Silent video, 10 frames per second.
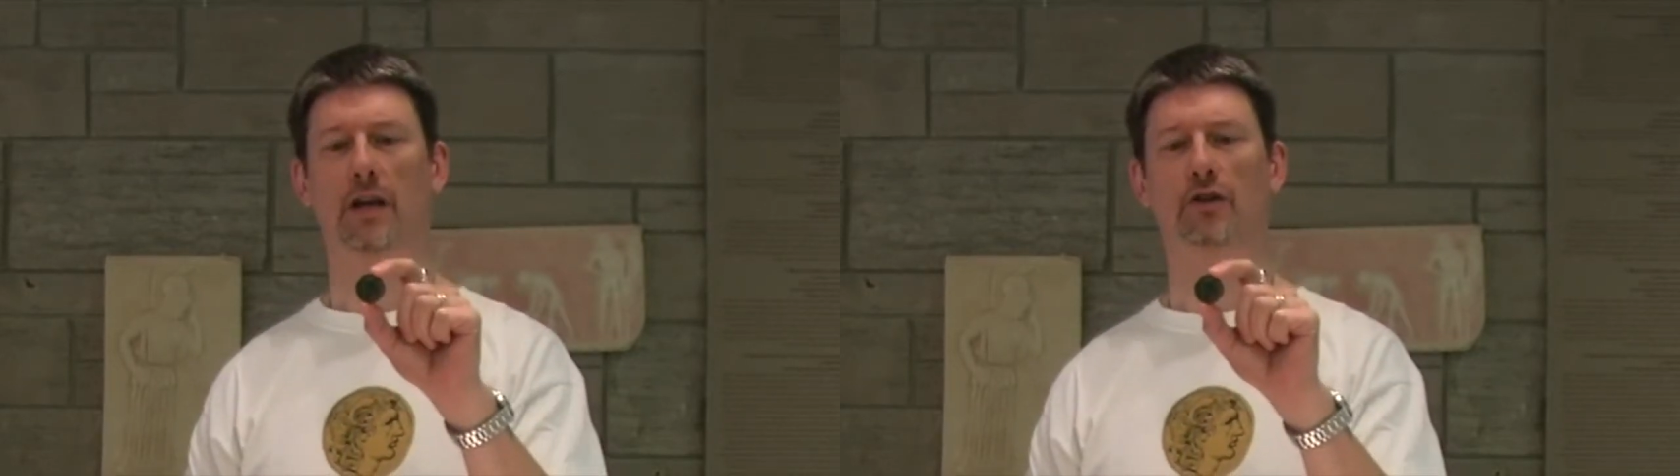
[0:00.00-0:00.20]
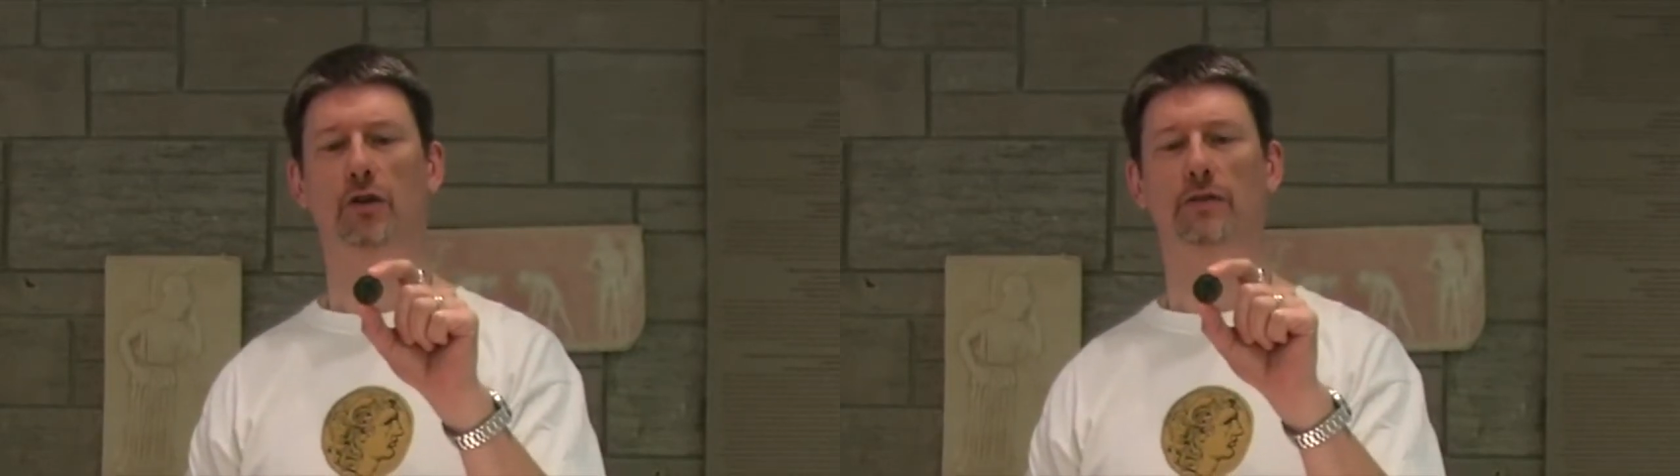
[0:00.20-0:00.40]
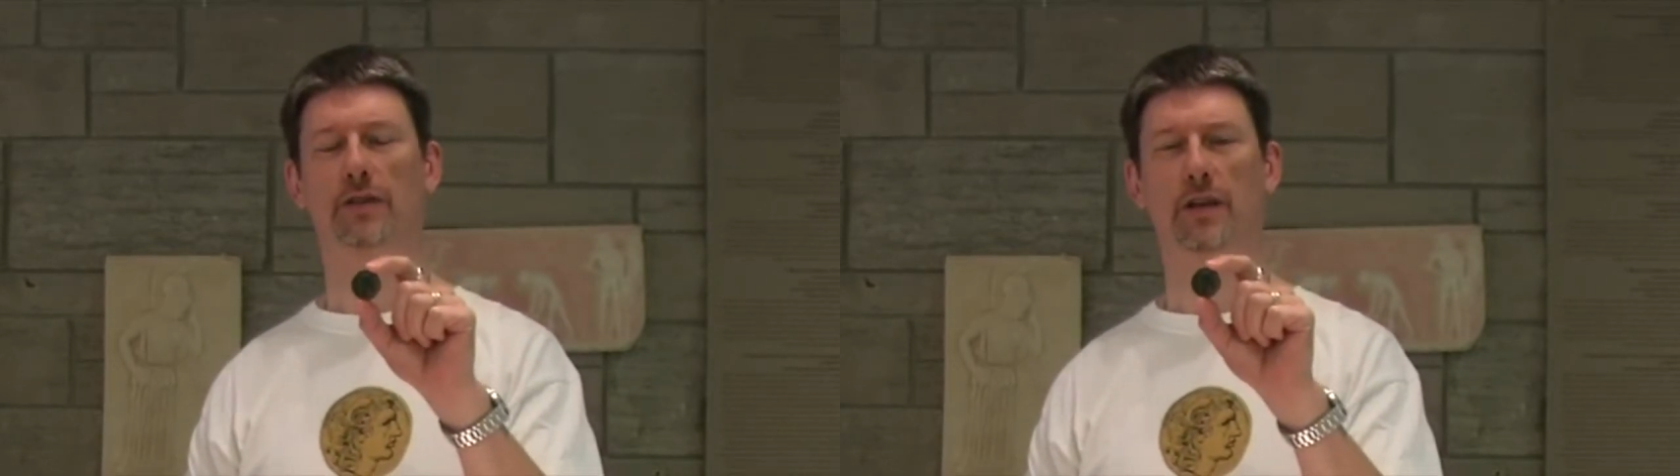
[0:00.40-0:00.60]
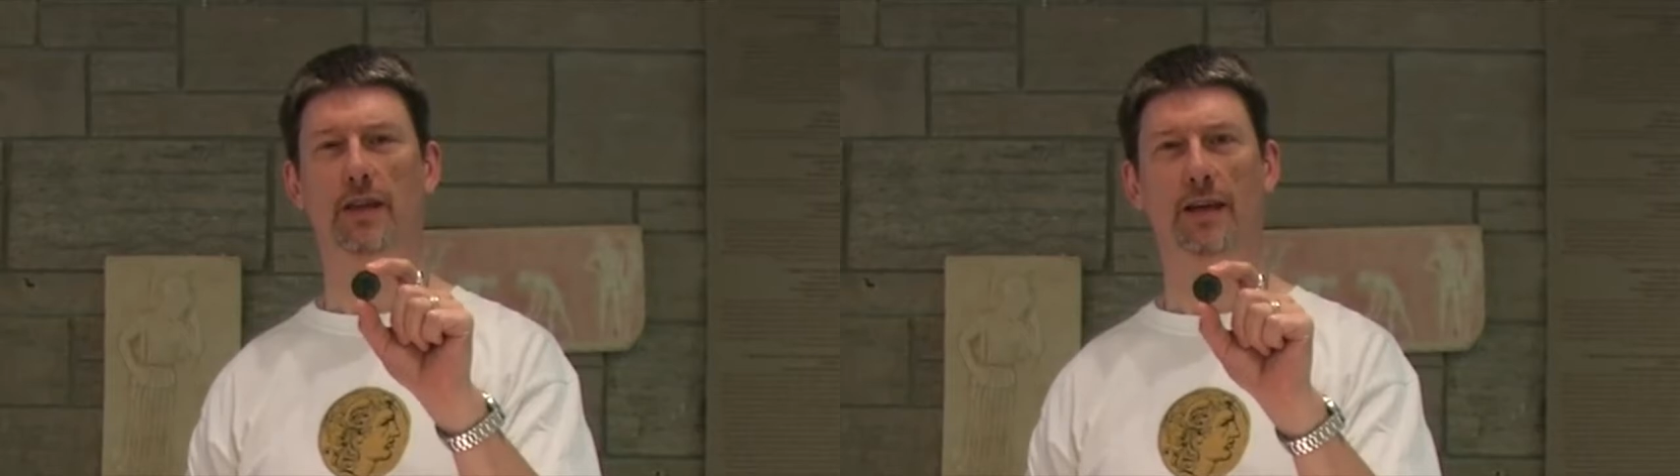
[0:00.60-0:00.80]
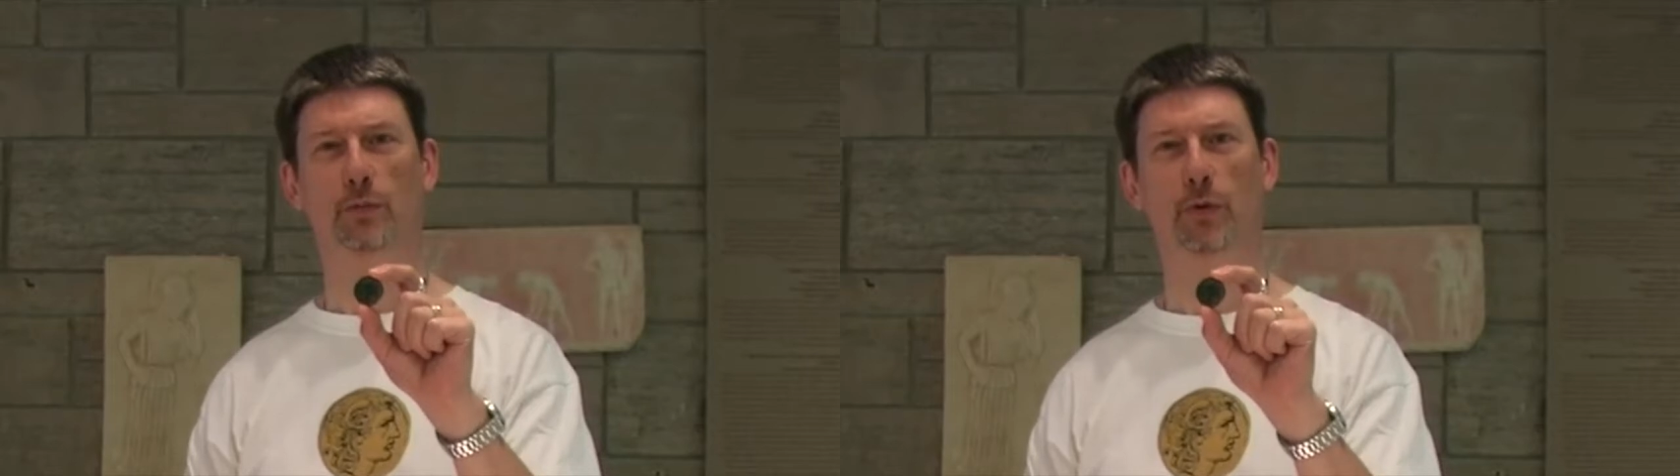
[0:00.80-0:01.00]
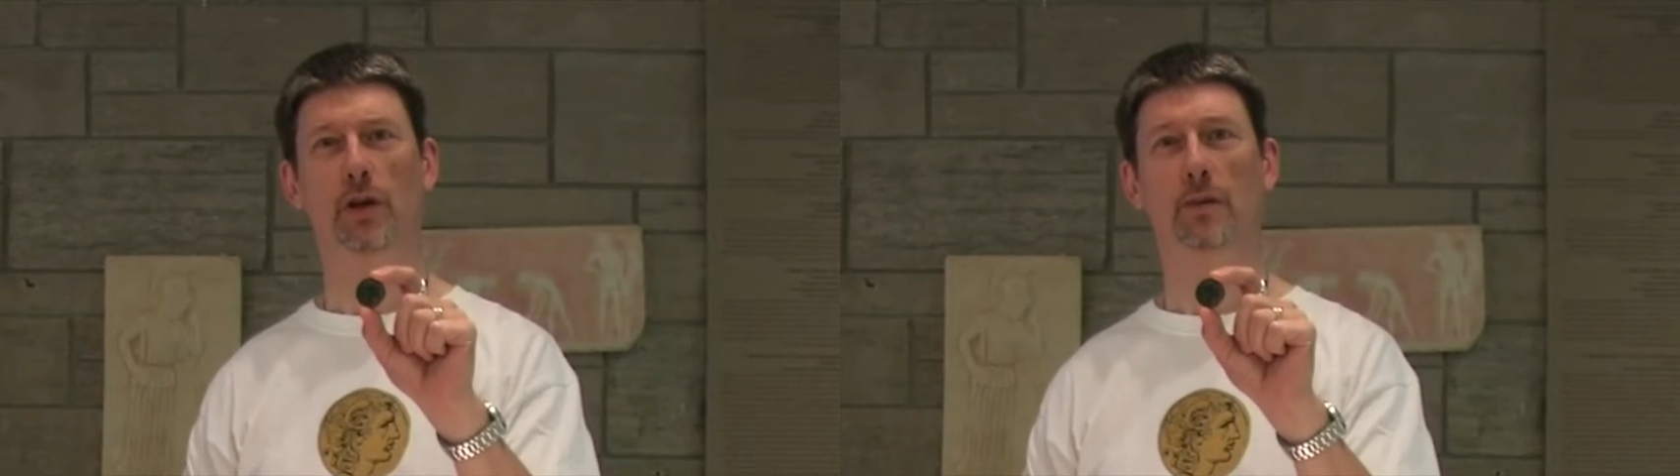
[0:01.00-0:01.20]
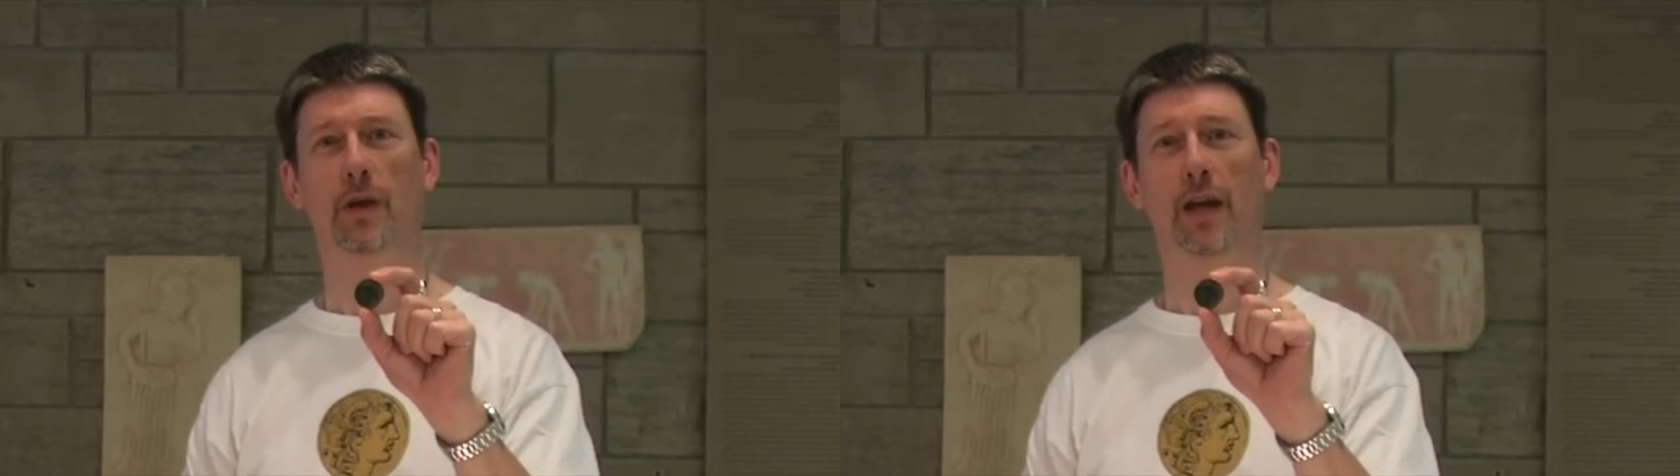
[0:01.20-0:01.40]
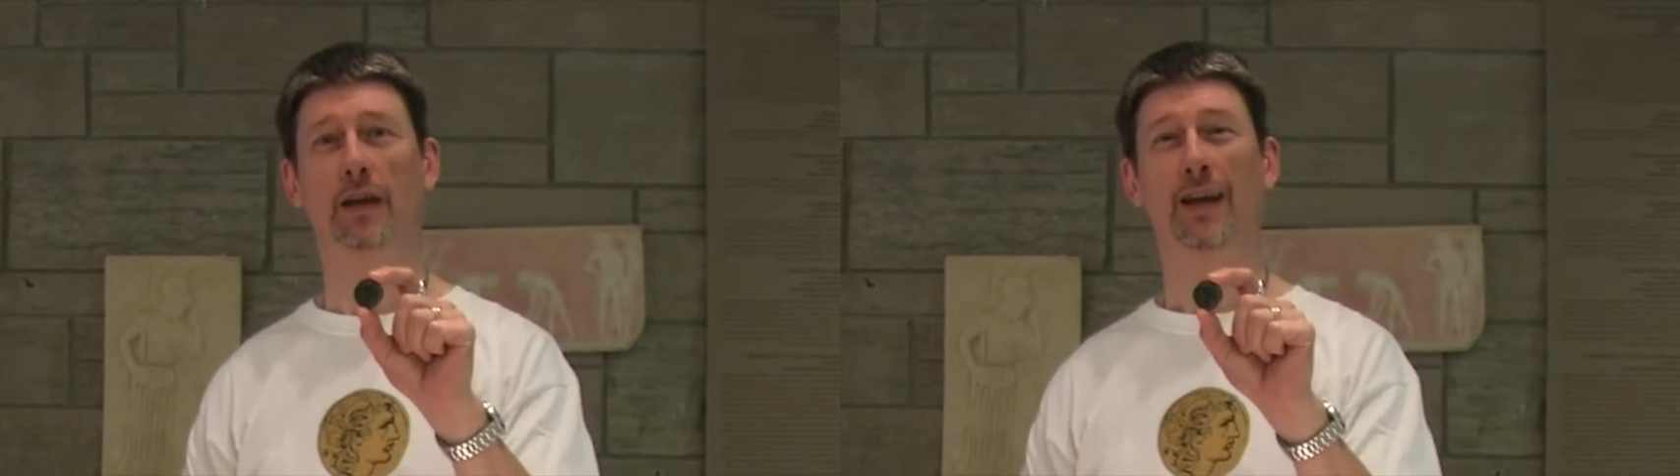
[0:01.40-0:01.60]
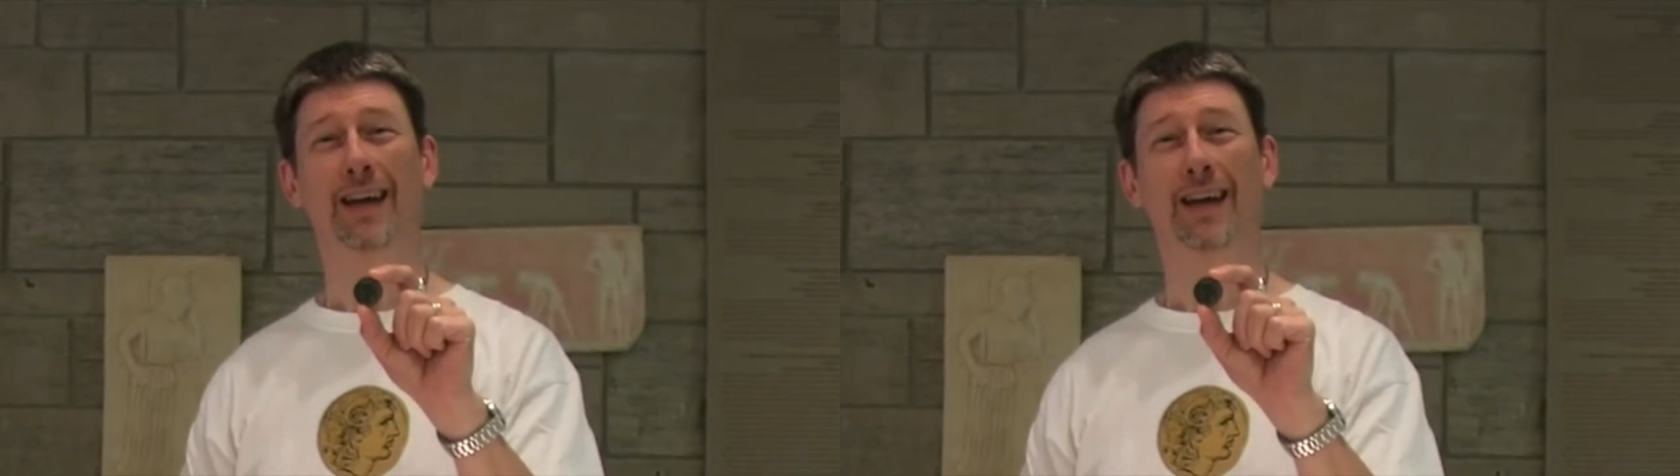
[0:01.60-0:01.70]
And as you can see, that's pretty big.